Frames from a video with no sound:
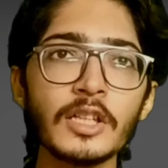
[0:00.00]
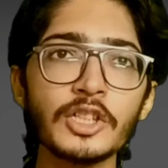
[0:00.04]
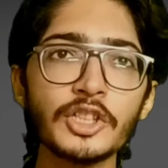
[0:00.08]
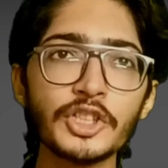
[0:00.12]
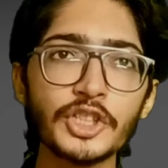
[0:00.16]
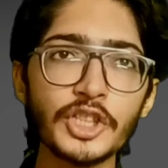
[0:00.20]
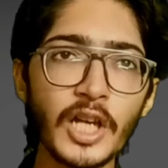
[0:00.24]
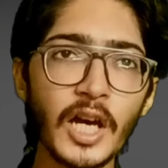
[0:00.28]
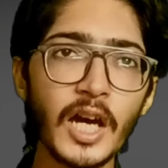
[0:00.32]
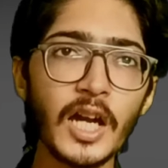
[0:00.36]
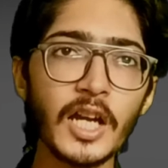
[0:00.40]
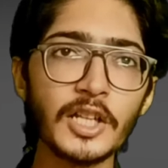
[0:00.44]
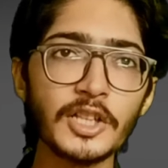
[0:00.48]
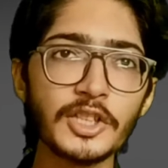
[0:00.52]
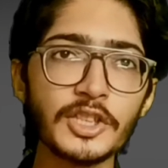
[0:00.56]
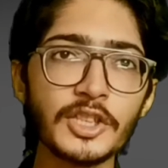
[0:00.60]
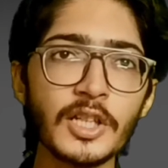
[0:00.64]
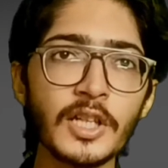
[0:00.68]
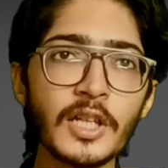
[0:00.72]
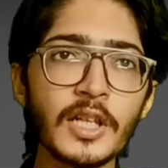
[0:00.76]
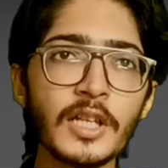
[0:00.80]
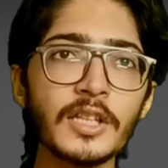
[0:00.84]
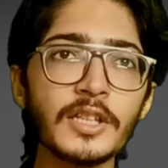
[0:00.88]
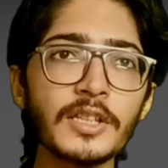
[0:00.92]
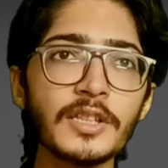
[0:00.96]
charge.
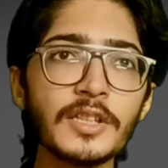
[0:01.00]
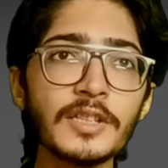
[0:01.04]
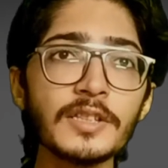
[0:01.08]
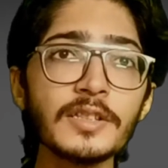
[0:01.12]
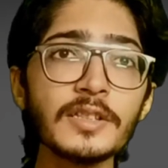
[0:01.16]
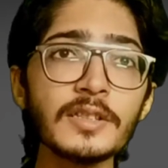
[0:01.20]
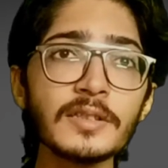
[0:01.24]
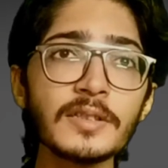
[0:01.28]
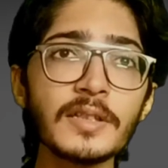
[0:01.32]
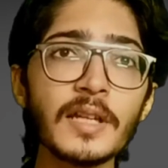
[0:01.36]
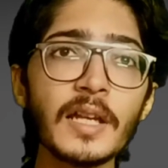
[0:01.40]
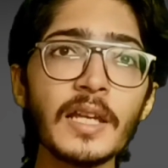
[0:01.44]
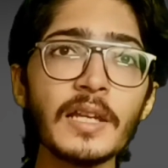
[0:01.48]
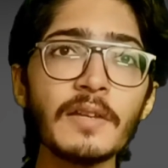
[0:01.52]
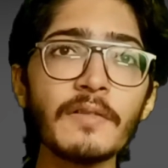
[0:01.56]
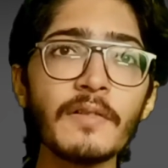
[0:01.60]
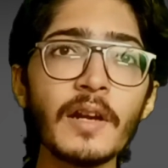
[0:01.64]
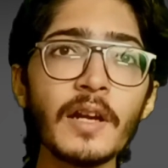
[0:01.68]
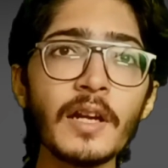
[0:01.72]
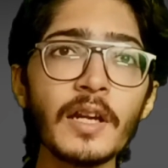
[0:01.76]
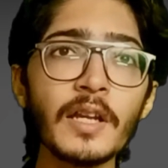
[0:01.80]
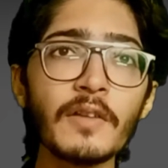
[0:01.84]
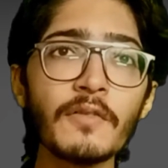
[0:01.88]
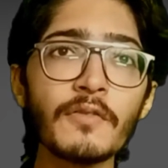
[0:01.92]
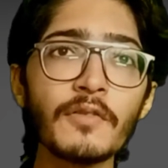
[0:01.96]
This is
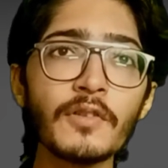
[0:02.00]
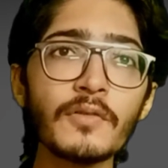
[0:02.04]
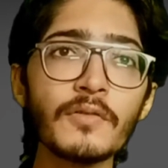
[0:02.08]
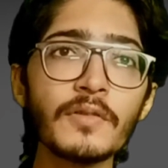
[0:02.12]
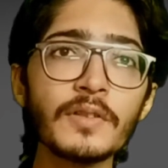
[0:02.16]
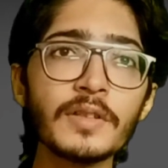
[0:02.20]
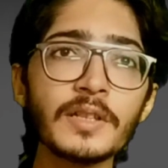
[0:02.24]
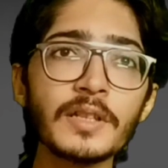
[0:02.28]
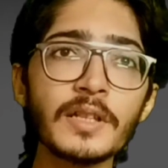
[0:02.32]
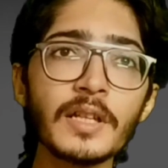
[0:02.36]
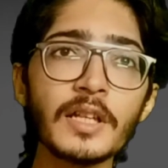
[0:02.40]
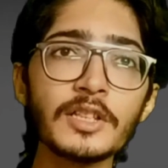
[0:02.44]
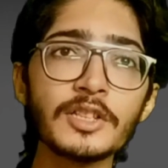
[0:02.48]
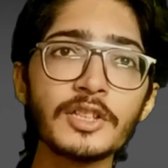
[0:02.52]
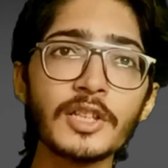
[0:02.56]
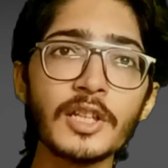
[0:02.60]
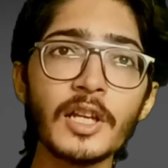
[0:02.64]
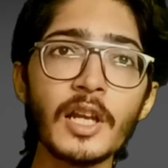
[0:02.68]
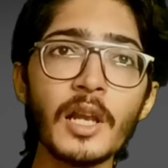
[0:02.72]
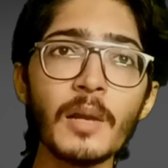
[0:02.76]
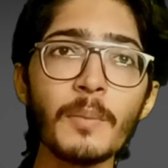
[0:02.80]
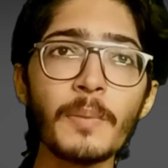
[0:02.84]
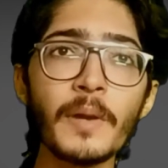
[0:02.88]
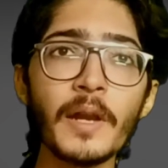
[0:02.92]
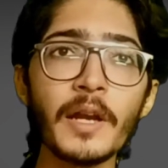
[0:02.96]
relevant if you visit a
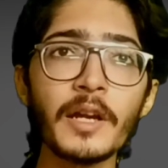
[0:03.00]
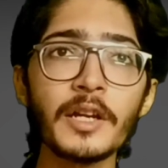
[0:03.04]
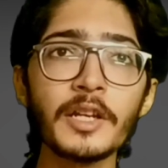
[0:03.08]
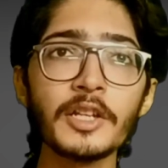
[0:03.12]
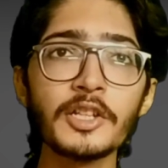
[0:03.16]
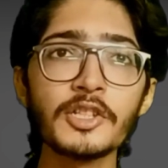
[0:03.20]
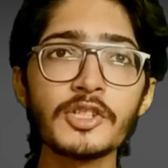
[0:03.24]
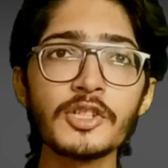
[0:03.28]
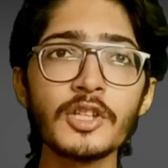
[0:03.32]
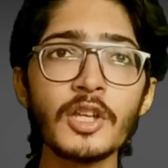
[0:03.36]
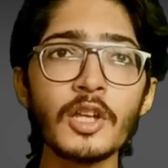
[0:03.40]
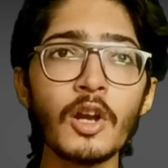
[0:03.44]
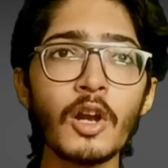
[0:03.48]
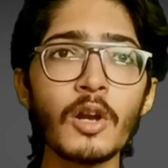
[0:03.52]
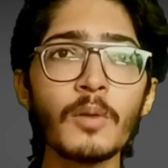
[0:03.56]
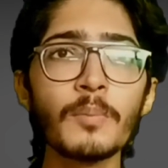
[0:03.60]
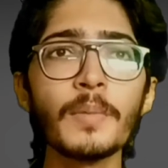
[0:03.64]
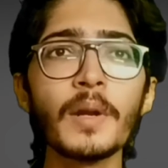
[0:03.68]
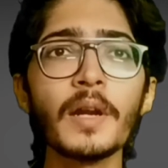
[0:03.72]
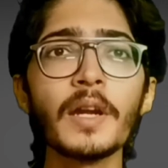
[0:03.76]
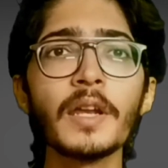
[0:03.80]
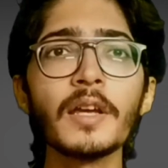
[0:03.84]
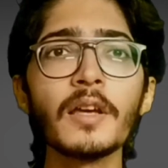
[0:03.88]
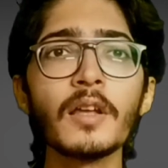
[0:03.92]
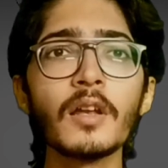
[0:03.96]
general practitioner or
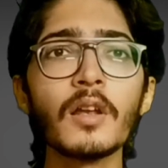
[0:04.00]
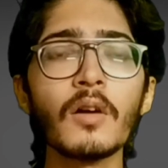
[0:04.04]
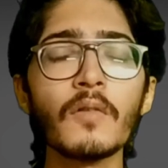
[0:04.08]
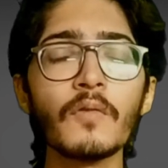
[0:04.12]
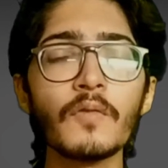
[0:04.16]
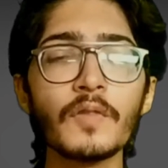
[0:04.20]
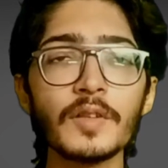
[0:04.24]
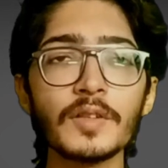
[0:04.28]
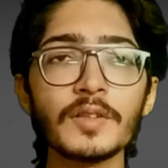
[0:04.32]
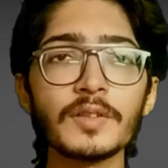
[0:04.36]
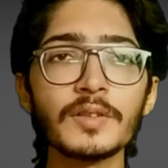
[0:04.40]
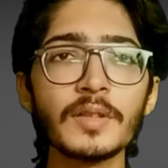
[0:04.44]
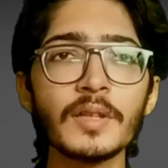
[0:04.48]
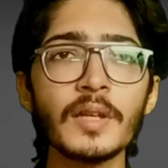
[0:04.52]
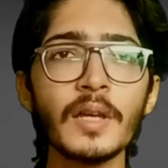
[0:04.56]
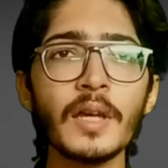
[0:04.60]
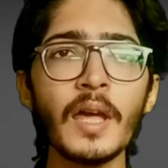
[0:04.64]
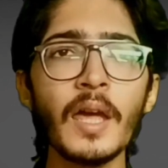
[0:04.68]
medical office.